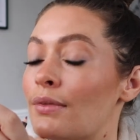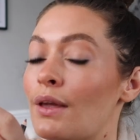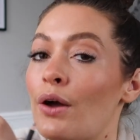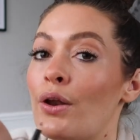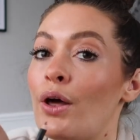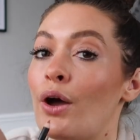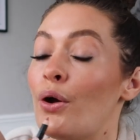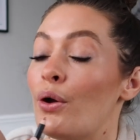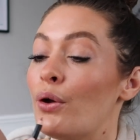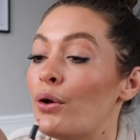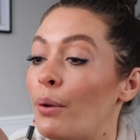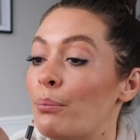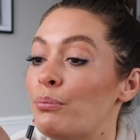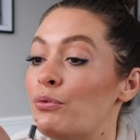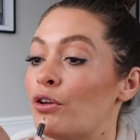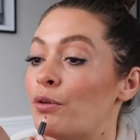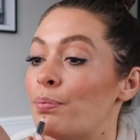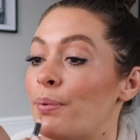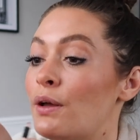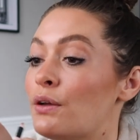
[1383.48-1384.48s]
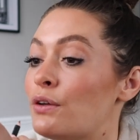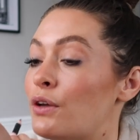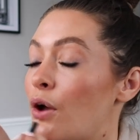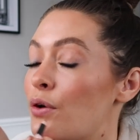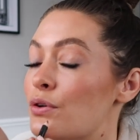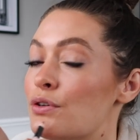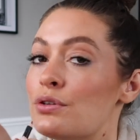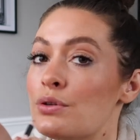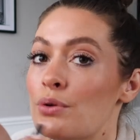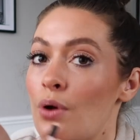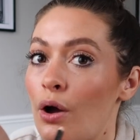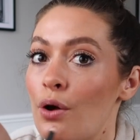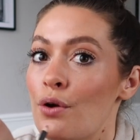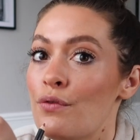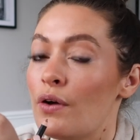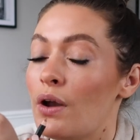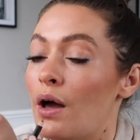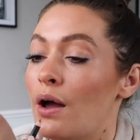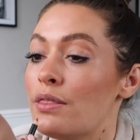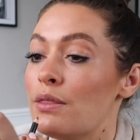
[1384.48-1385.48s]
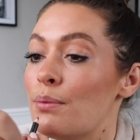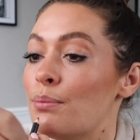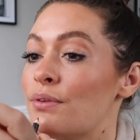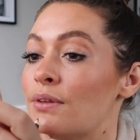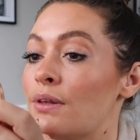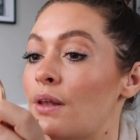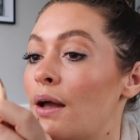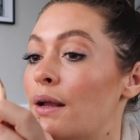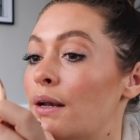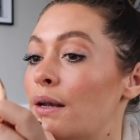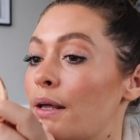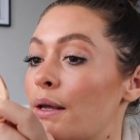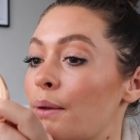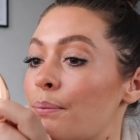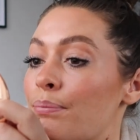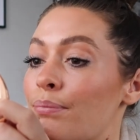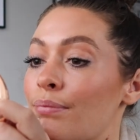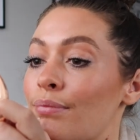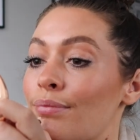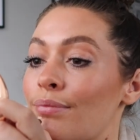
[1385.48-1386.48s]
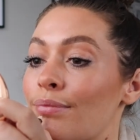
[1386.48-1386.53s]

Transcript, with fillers: gonna, I'm just about going to overline them slightly.